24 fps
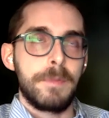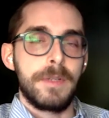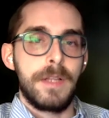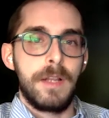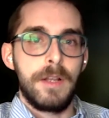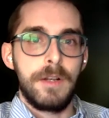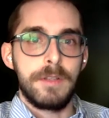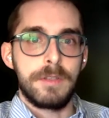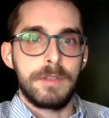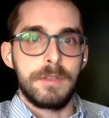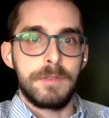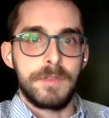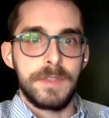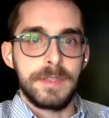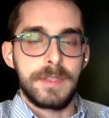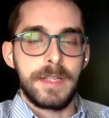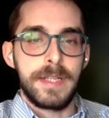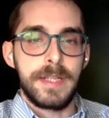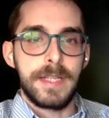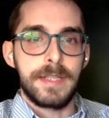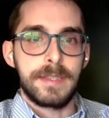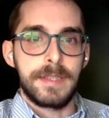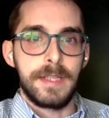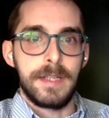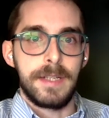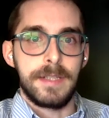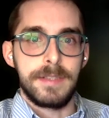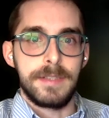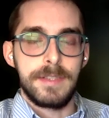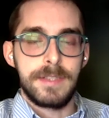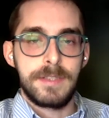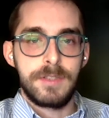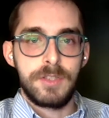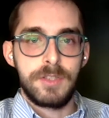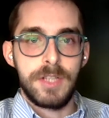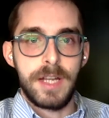a lot of interictal
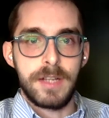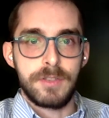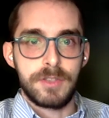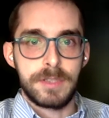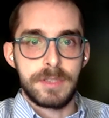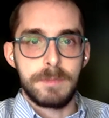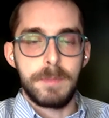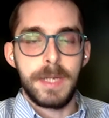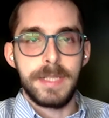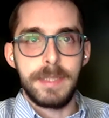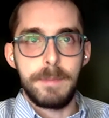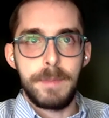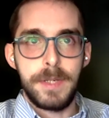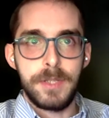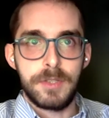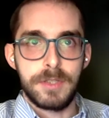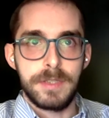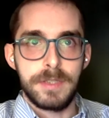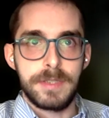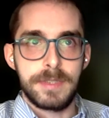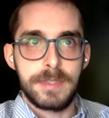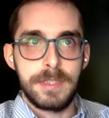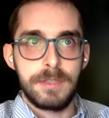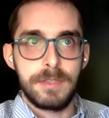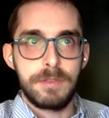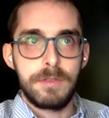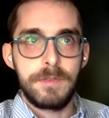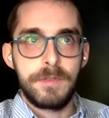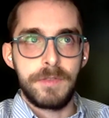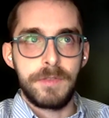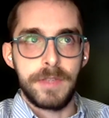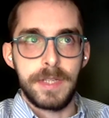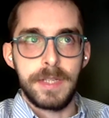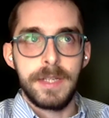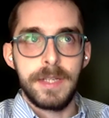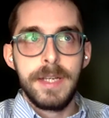discharges, but the patient is
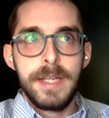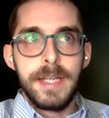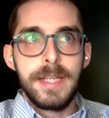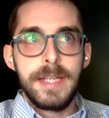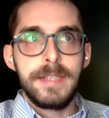seizure-free,